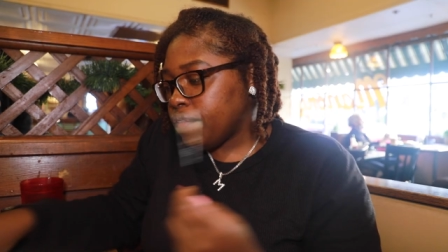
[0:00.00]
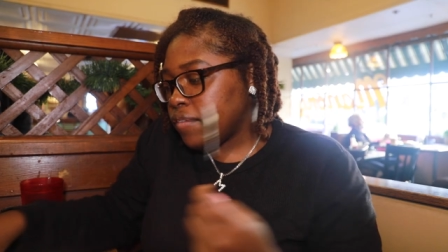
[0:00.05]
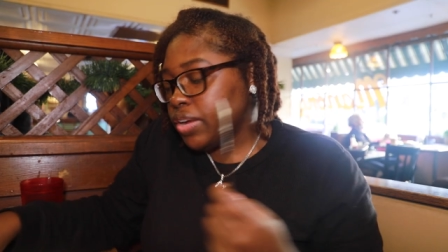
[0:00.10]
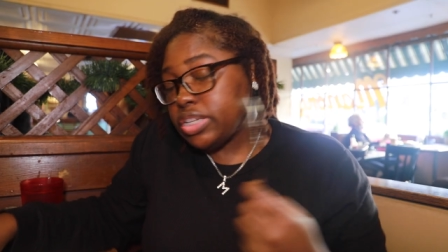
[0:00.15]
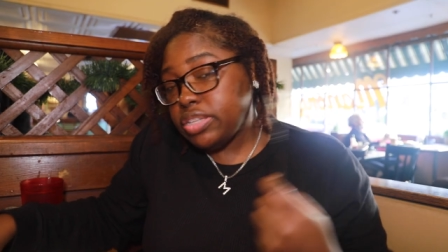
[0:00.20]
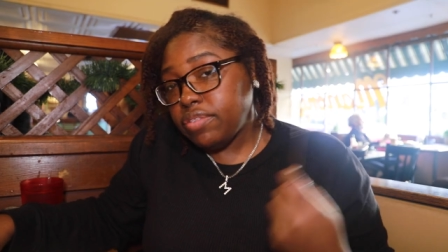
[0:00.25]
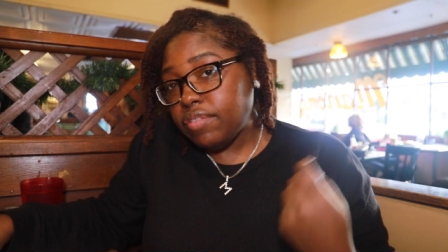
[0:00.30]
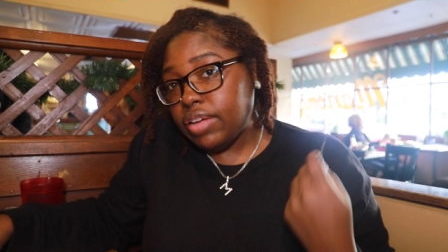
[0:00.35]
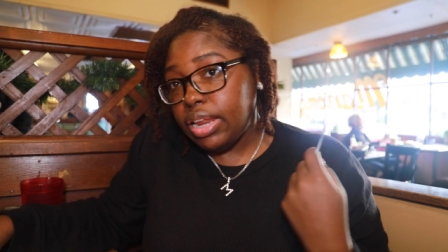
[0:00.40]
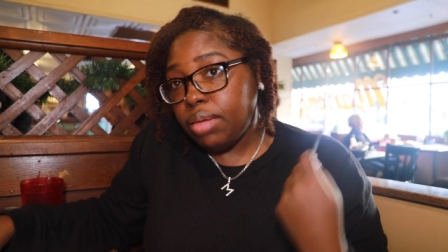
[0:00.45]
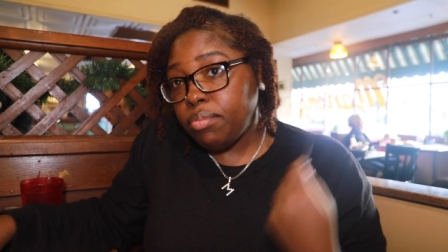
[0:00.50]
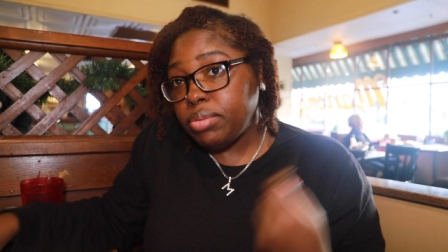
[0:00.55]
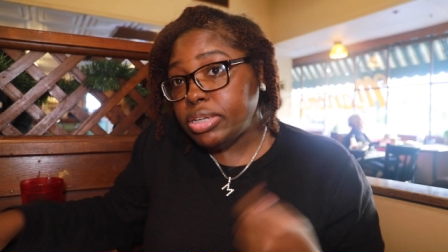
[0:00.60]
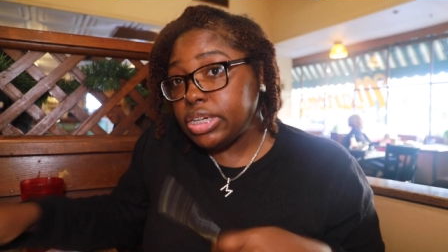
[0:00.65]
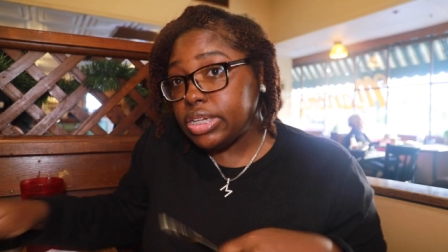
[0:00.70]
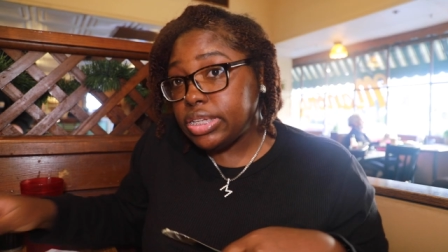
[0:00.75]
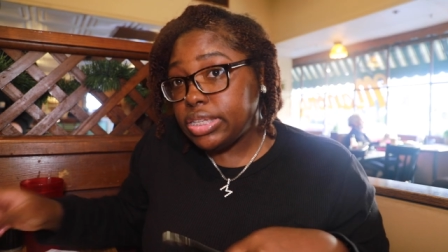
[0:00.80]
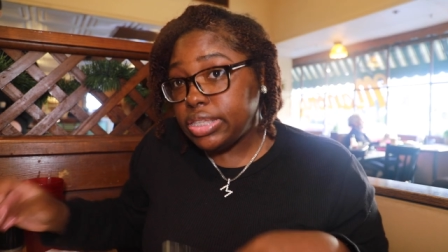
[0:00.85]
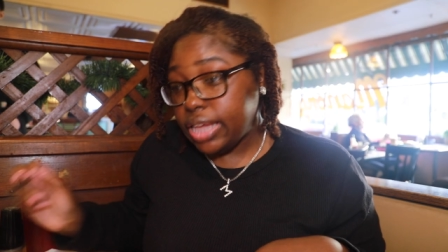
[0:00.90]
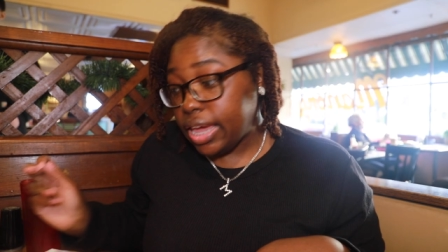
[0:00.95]
First of all, let me
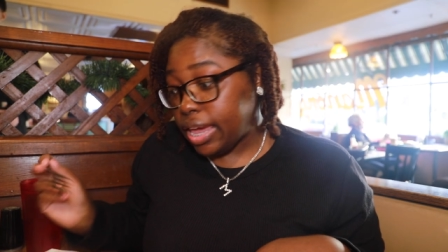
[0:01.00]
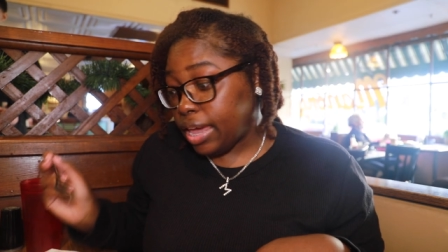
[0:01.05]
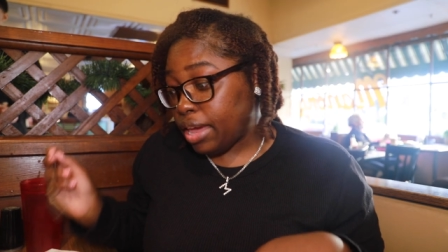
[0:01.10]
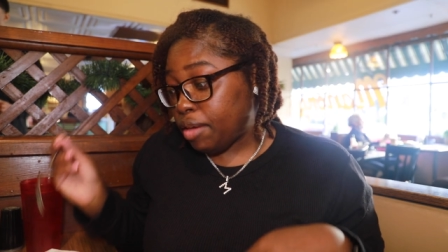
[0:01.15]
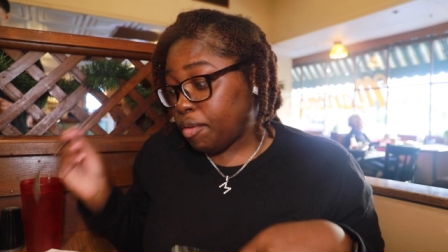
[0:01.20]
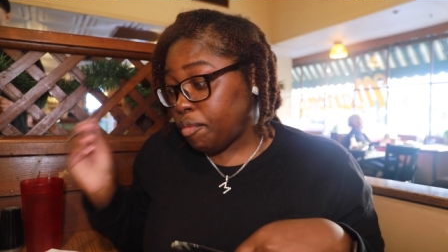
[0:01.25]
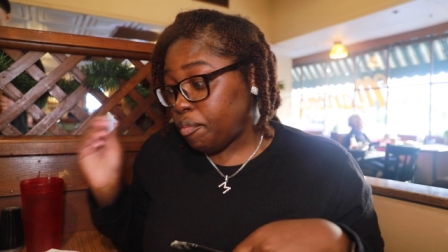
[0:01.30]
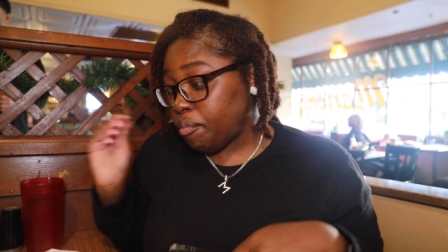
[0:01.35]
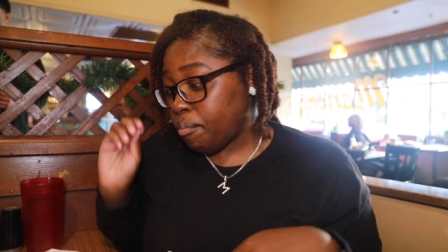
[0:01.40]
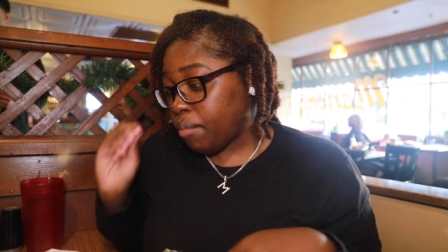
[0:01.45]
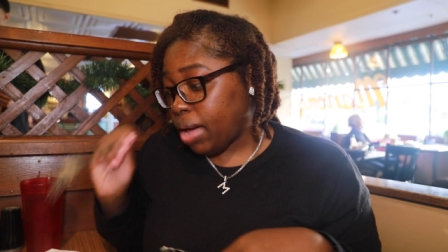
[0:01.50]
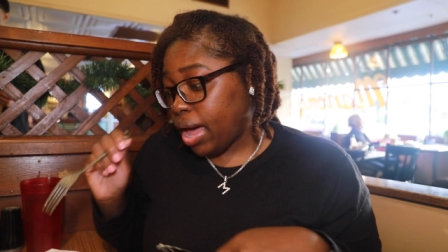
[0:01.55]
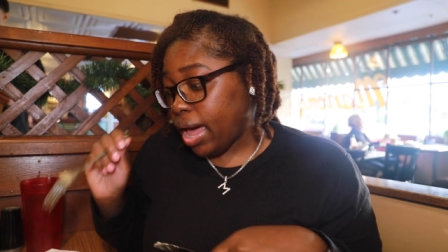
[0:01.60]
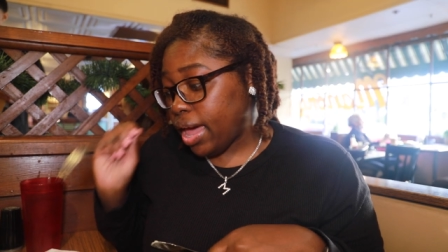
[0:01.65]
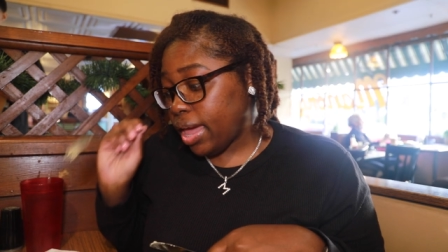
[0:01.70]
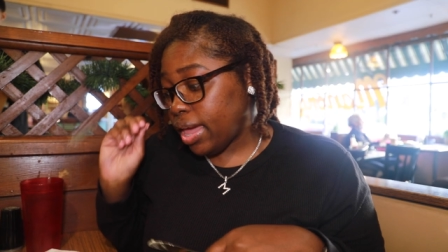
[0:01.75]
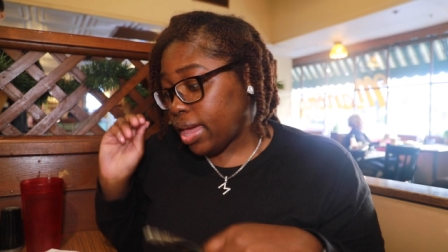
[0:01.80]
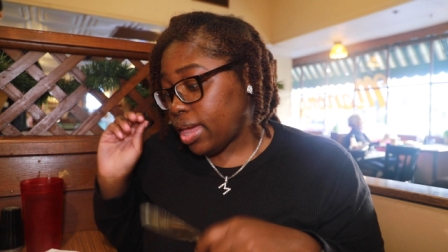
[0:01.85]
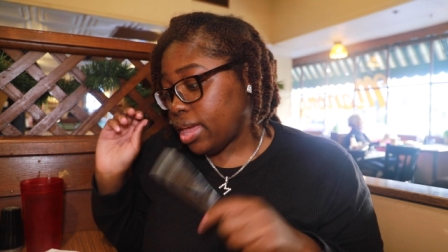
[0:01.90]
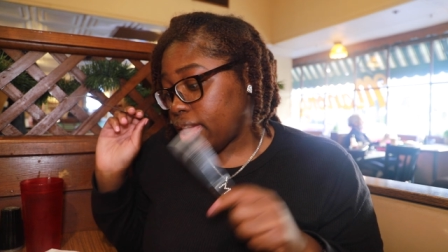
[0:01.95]
just say,
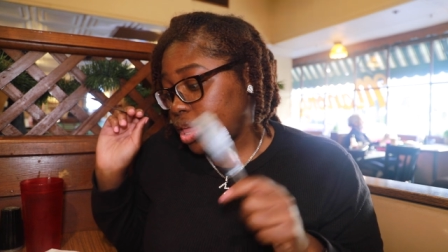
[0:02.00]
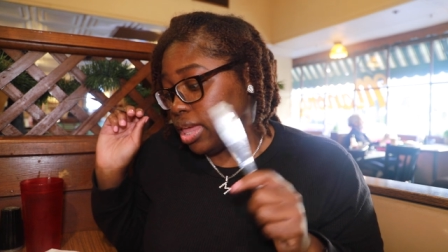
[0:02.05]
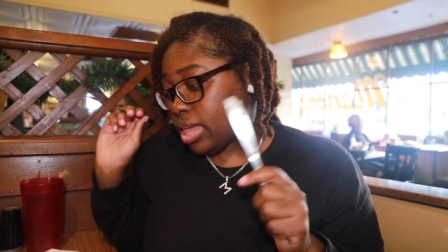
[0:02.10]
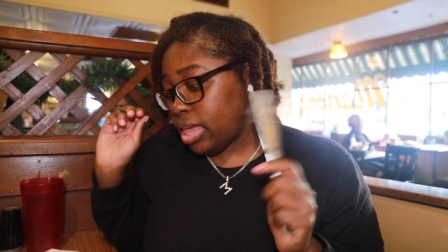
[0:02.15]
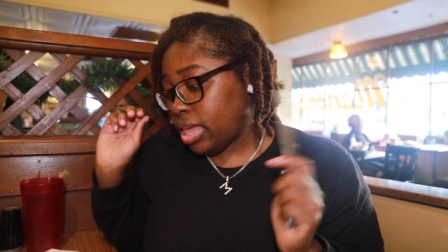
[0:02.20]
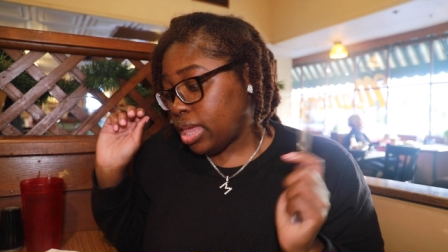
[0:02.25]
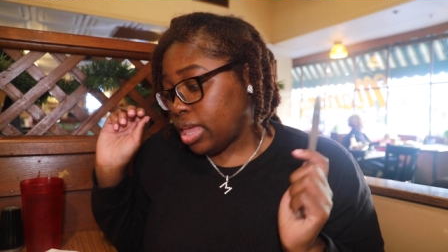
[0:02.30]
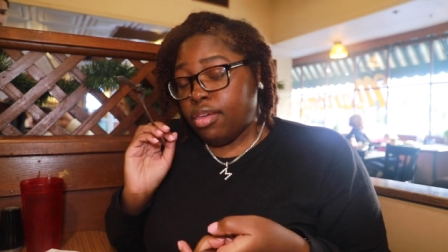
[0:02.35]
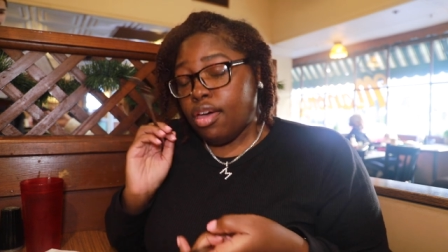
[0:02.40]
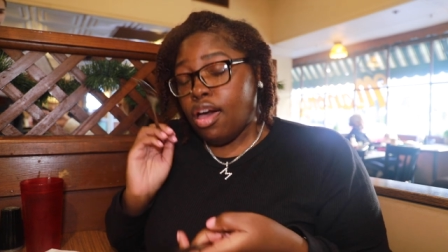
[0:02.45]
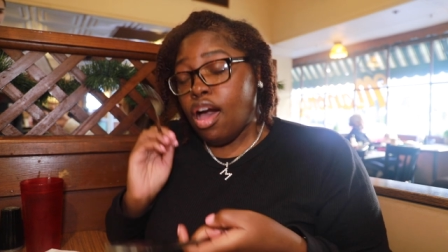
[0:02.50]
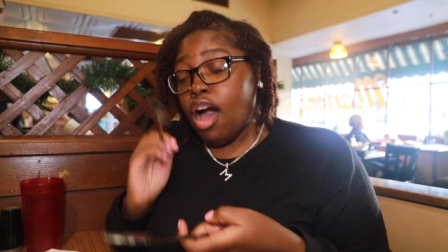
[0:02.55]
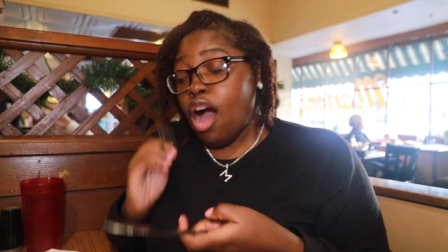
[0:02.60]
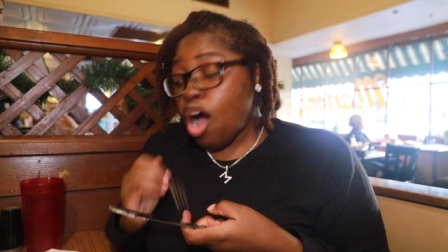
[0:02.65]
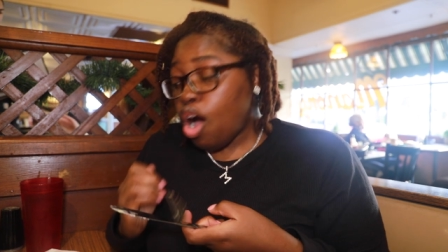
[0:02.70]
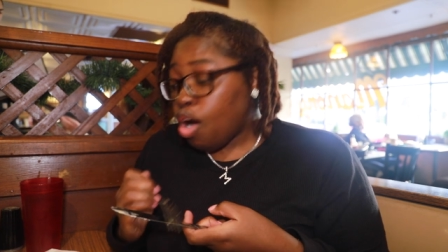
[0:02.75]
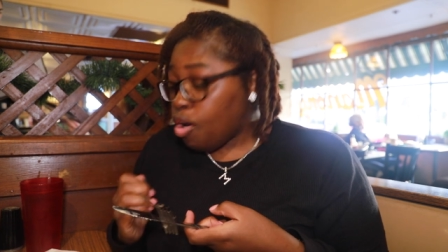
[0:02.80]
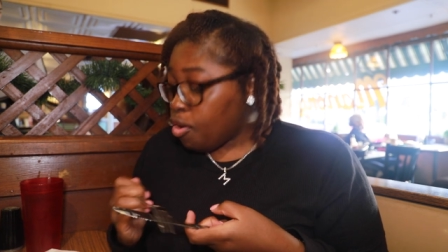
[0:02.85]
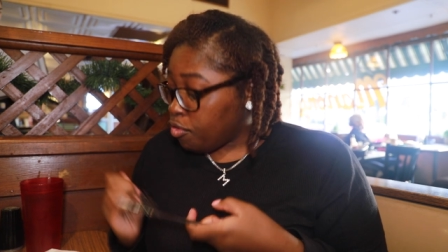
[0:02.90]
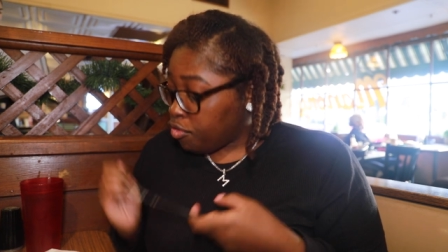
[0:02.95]
my
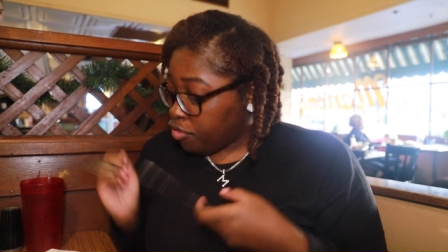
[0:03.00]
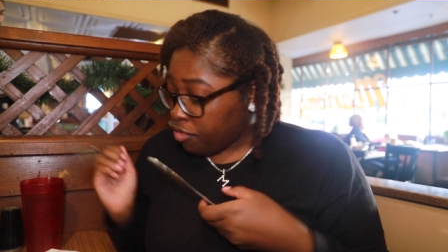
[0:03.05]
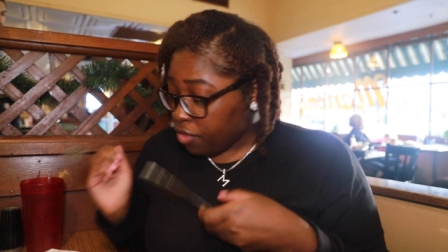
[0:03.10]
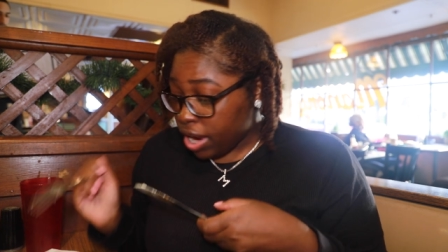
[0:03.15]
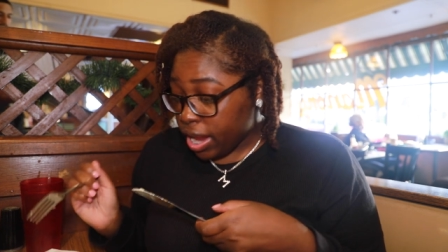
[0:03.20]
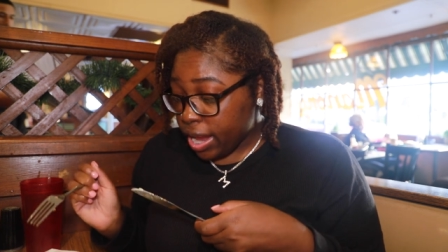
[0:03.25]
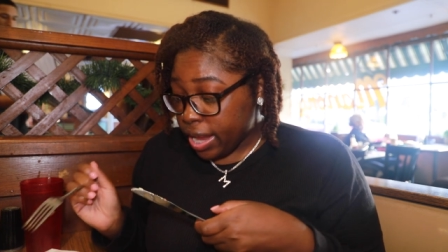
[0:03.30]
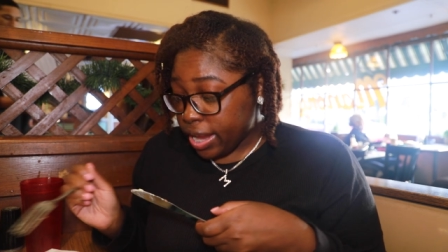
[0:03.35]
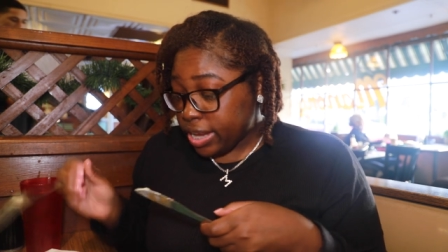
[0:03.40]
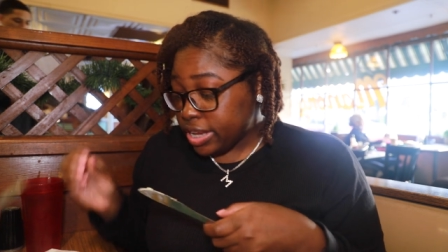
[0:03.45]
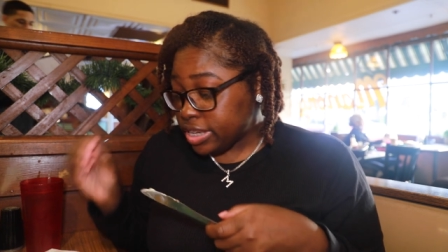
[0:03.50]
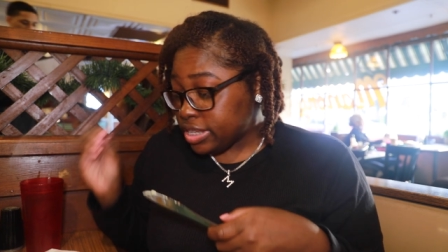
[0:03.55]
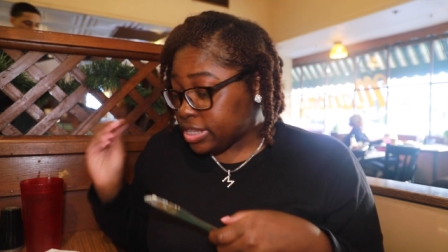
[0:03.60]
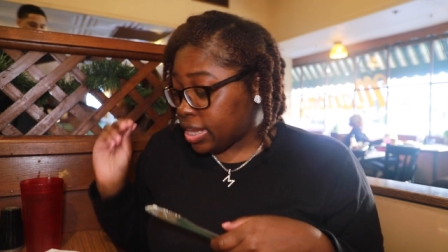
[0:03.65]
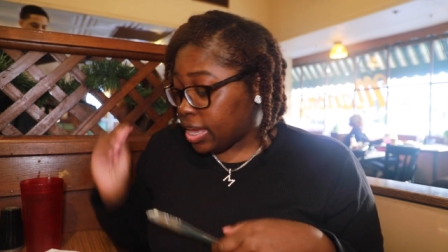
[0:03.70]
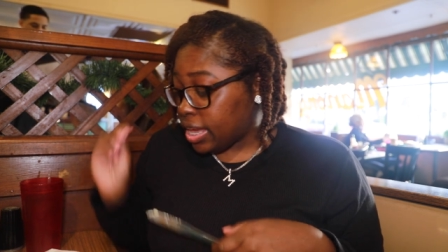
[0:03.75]
home fries,